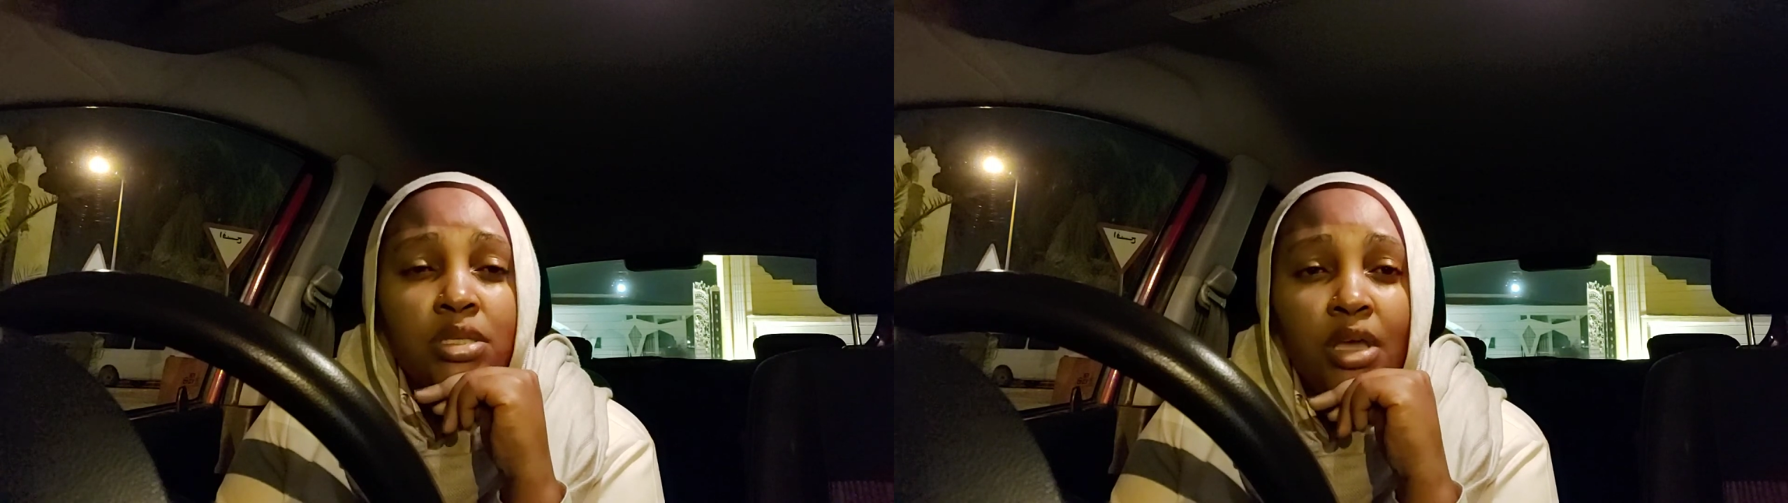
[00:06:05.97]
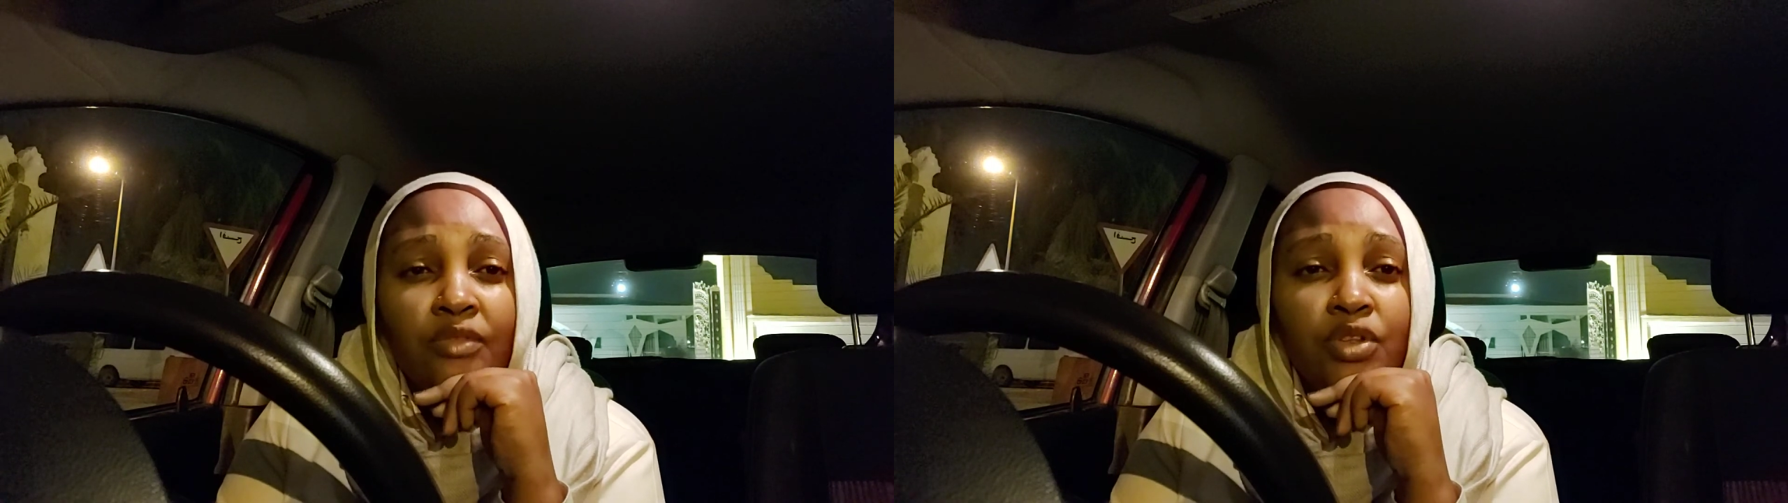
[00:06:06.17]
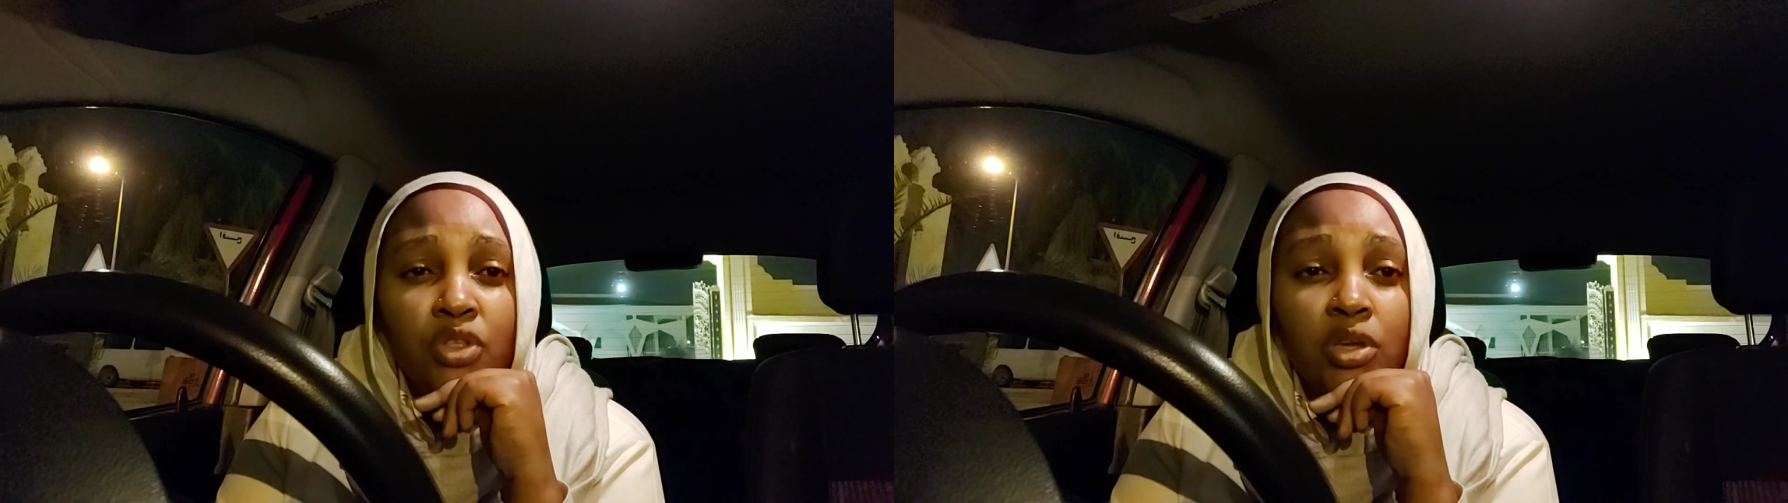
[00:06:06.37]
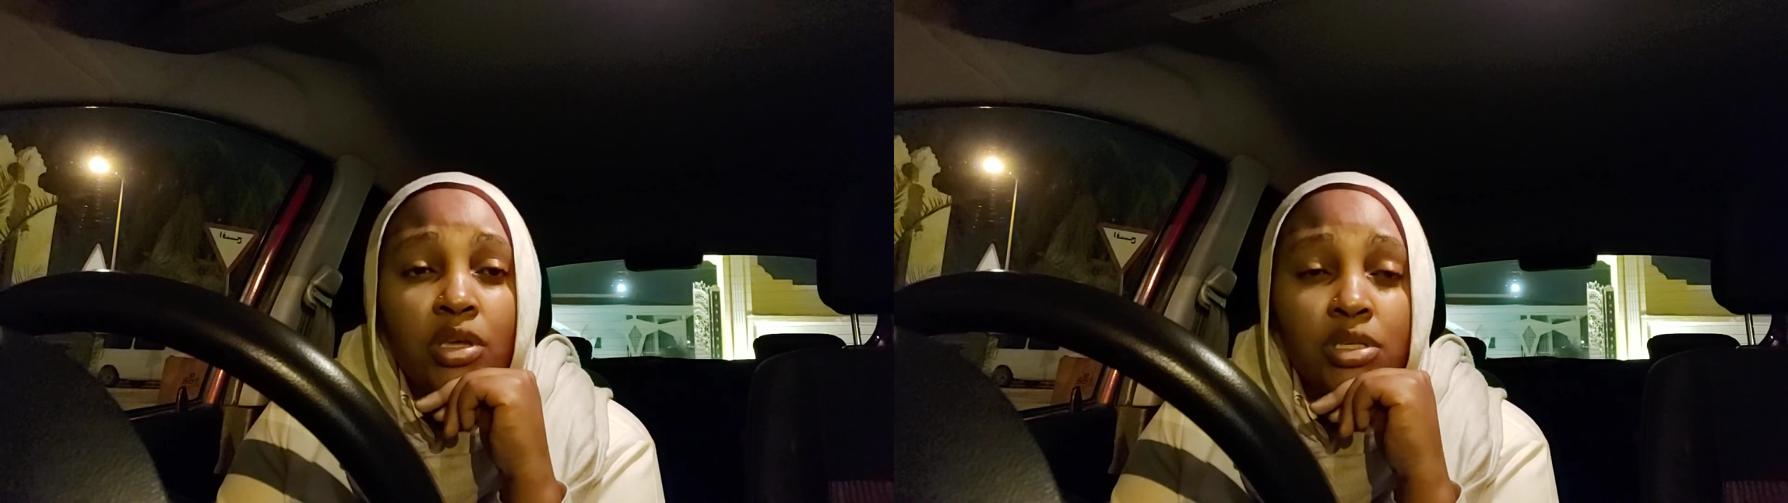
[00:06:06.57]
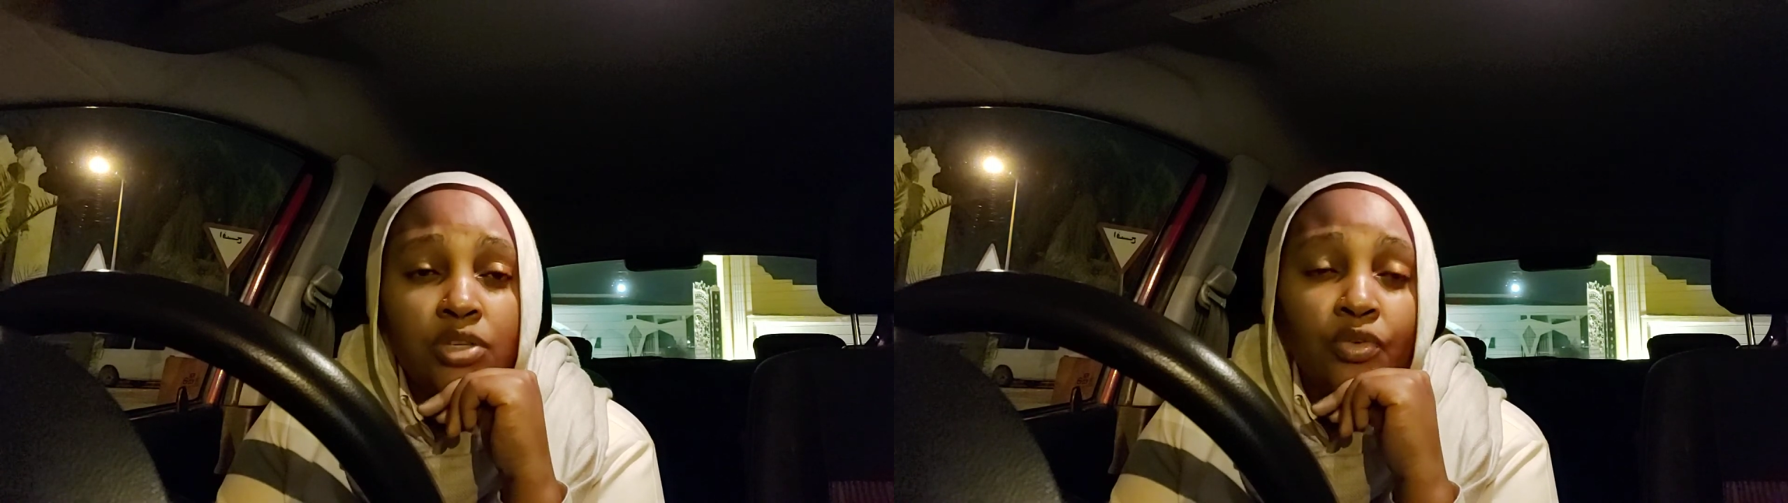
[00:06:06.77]
everything
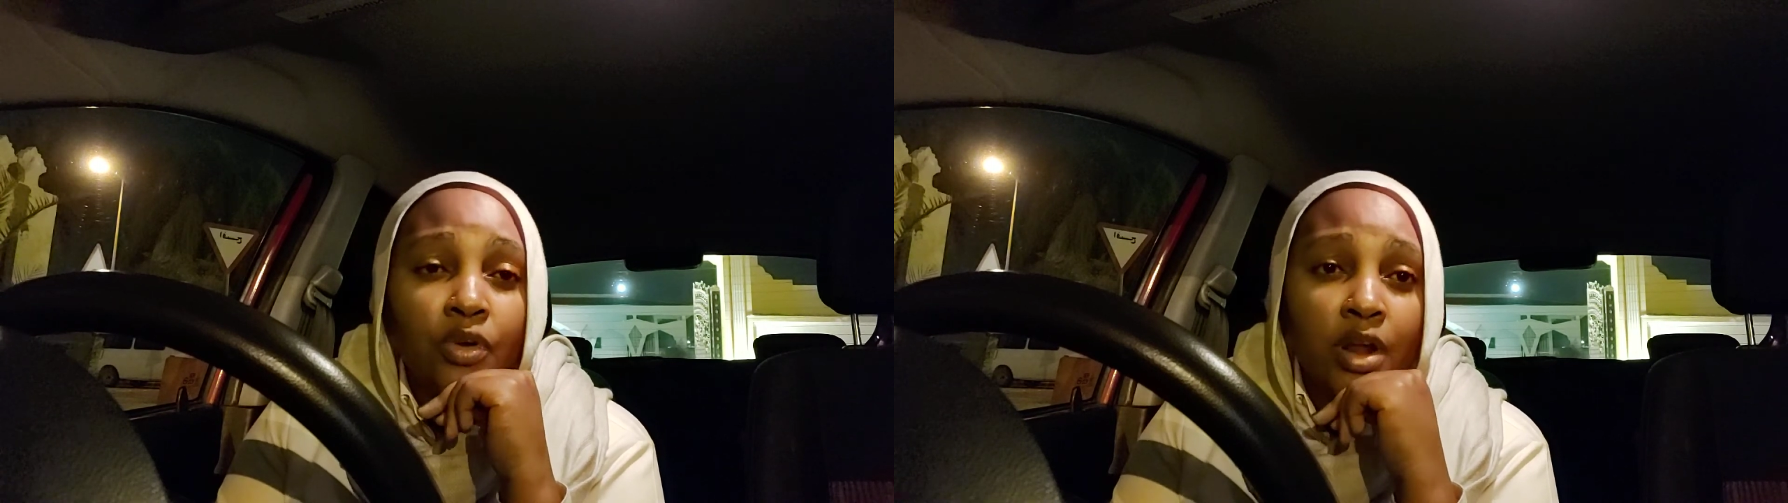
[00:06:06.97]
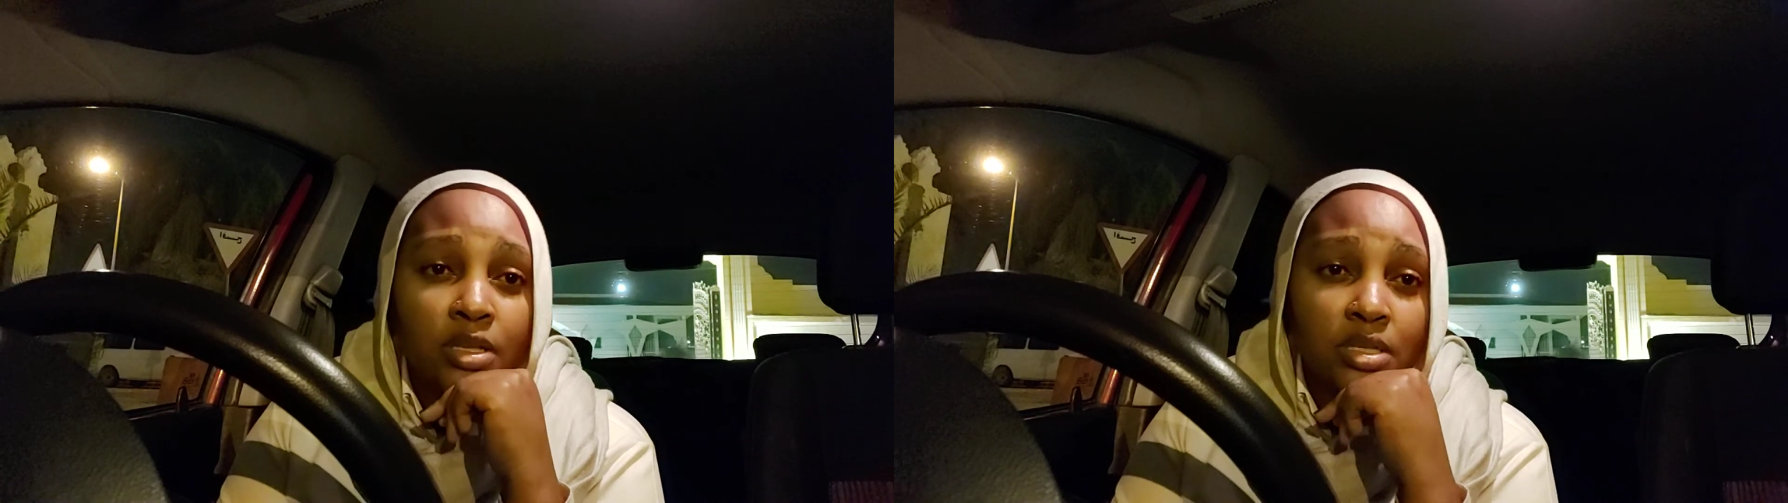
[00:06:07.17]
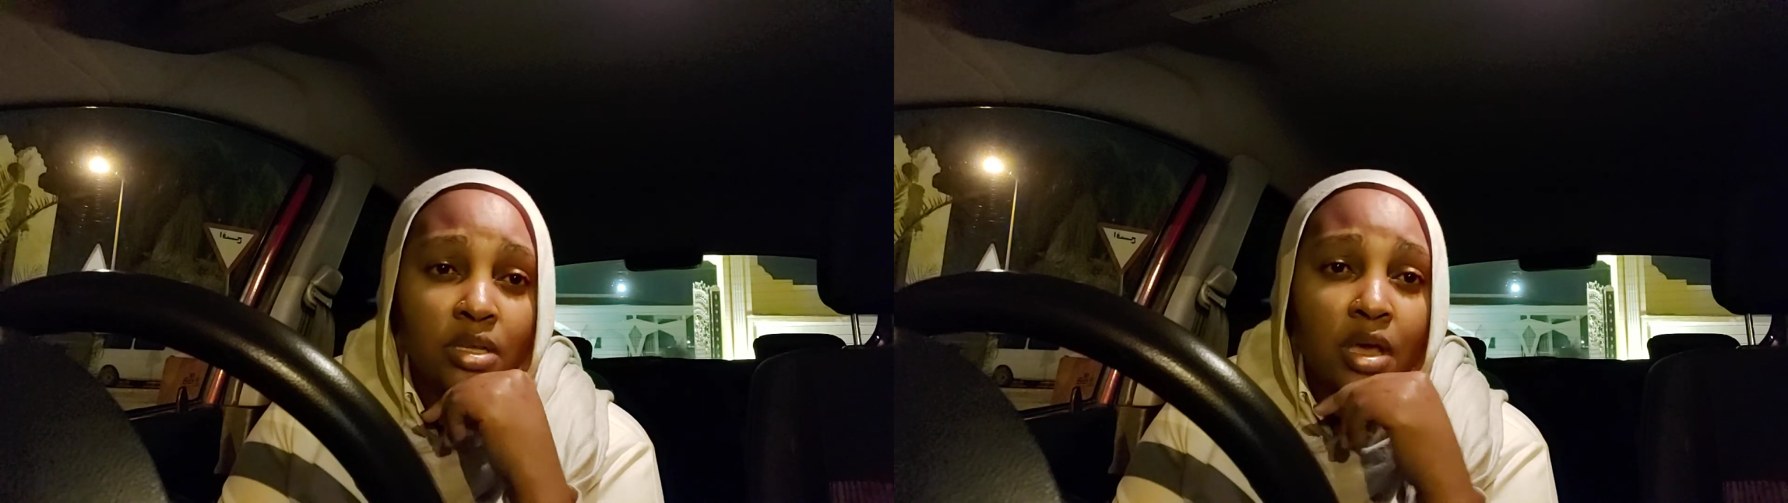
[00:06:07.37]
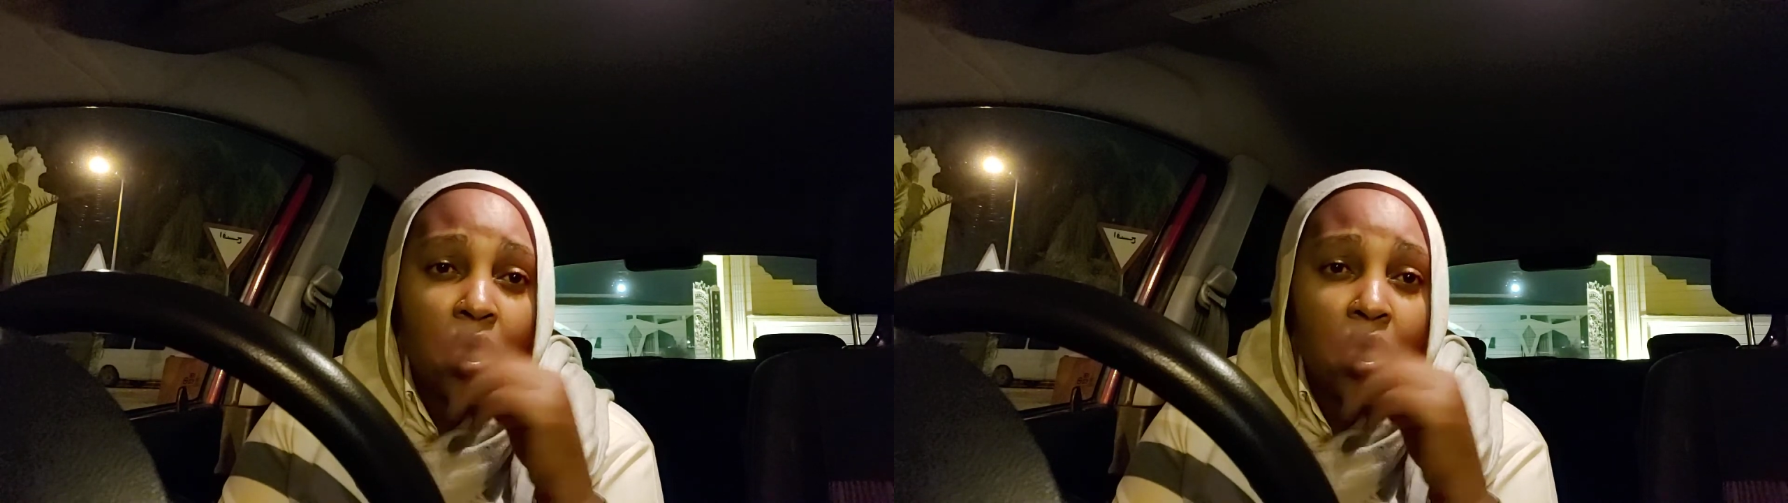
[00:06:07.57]
easy for us.